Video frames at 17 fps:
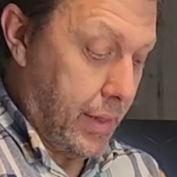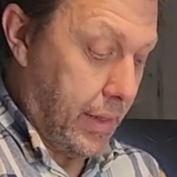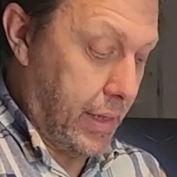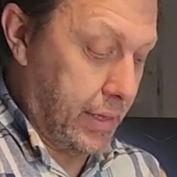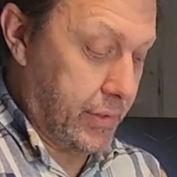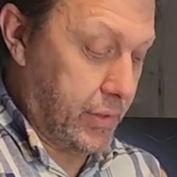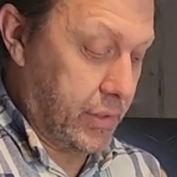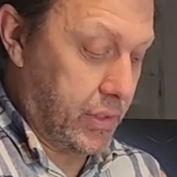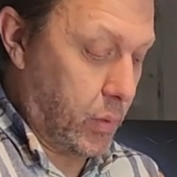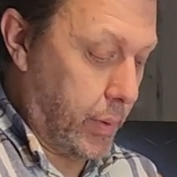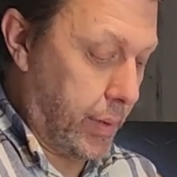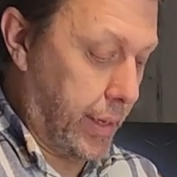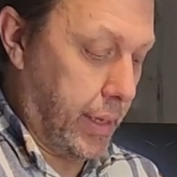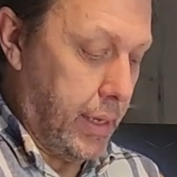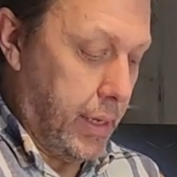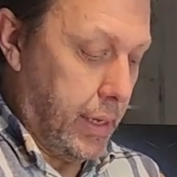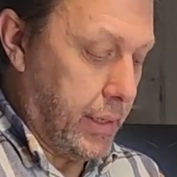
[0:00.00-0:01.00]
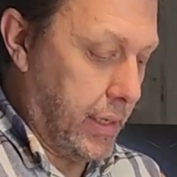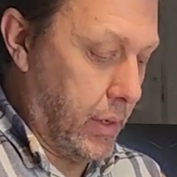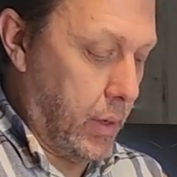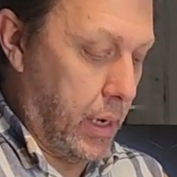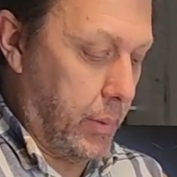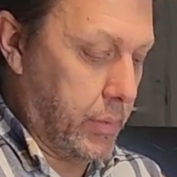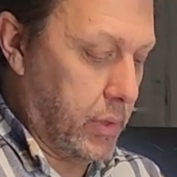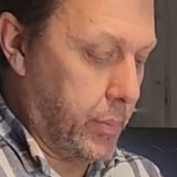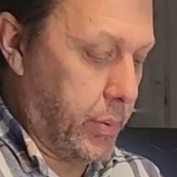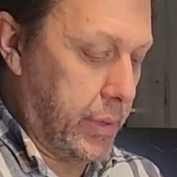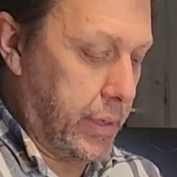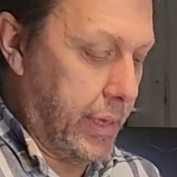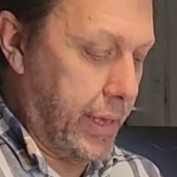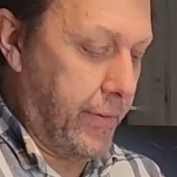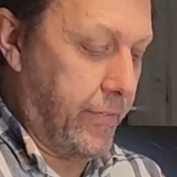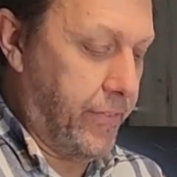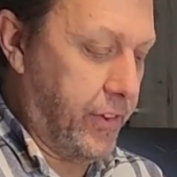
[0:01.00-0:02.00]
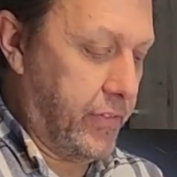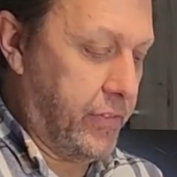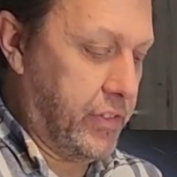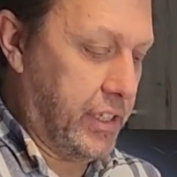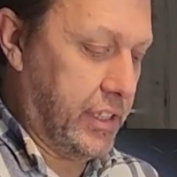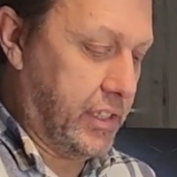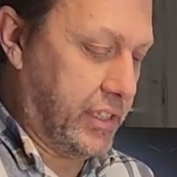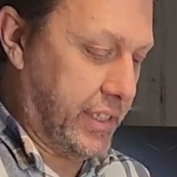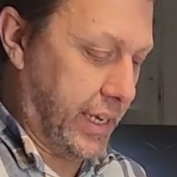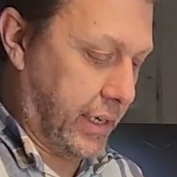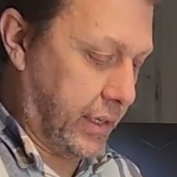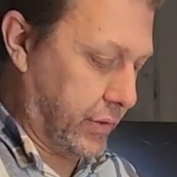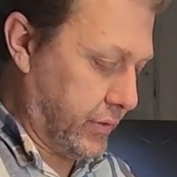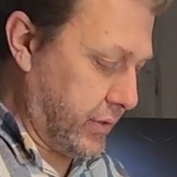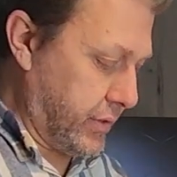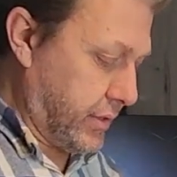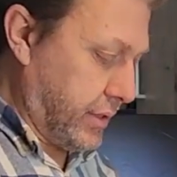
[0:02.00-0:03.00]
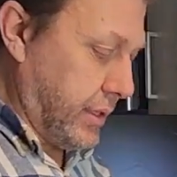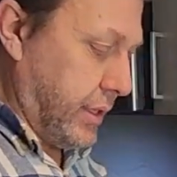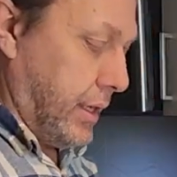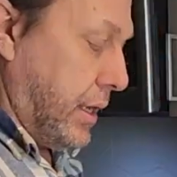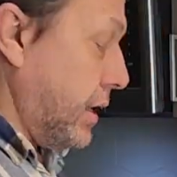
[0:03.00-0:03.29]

that's just the way. Now, I'm going to put it at 15 seconds